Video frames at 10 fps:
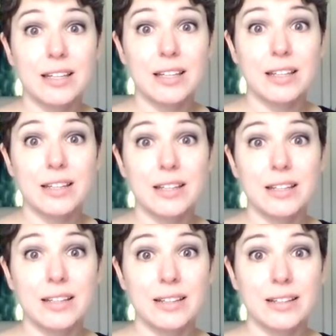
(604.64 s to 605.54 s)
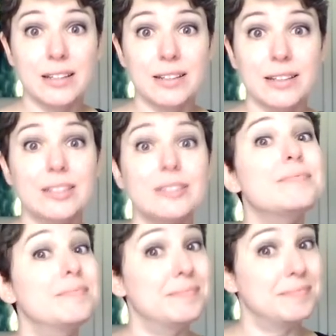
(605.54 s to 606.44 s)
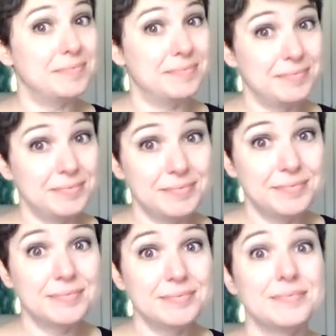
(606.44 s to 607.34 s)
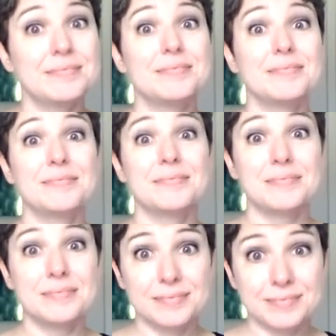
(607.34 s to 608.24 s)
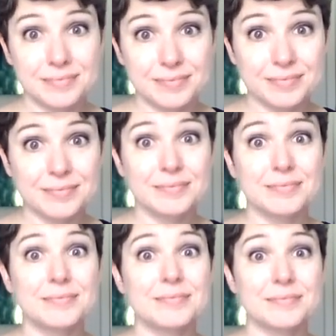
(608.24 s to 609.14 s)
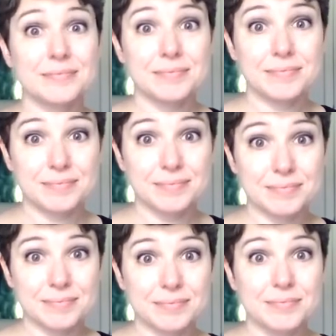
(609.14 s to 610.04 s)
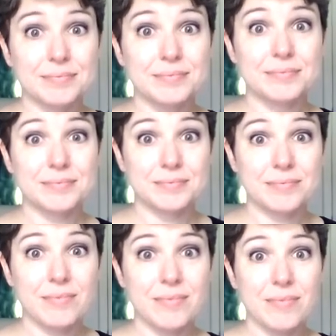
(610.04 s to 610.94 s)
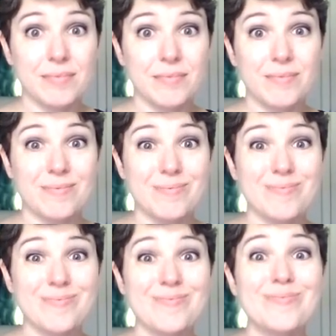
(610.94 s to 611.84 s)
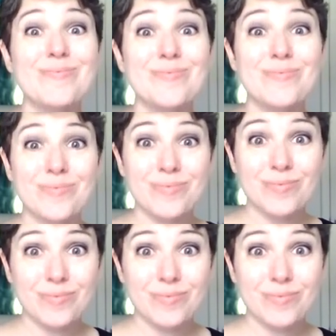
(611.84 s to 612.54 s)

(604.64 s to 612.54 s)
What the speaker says: (not speaking)